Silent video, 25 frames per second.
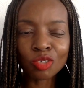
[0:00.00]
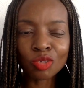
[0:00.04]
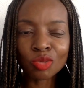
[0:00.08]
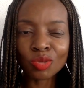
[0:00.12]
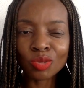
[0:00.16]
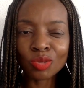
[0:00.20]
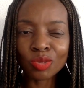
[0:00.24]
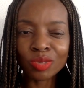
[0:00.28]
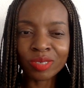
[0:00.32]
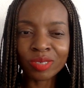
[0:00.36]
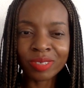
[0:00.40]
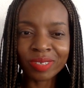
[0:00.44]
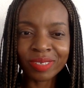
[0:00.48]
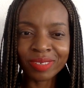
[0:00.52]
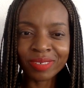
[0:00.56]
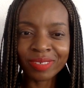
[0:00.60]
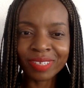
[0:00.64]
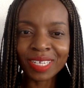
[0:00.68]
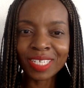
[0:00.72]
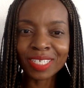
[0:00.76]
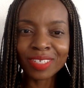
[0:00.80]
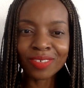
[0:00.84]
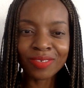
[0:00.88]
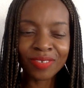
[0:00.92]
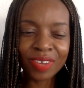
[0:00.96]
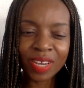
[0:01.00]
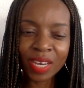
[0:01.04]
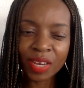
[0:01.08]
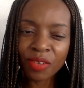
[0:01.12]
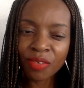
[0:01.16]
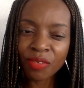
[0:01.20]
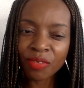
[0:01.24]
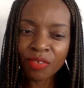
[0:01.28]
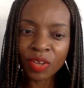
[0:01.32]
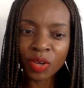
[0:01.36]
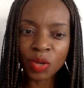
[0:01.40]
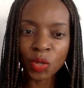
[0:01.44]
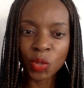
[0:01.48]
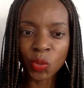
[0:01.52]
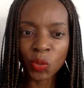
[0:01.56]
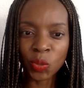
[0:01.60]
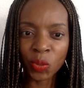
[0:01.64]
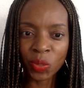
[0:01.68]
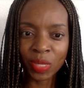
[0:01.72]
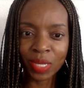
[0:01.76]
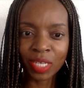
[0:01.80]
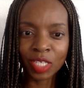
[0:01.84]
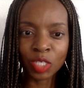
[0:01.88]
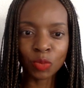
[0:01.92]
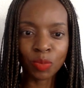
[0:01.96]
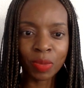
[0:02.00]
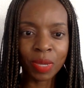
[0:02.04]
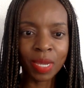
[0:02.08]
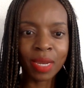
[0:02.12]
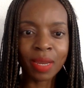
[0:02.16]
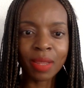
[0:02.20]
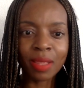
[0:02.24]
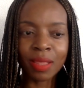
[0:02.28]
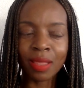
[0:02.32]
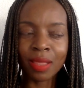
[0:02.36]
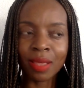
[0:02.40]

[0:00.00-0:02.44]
good. That's very, very good. That's better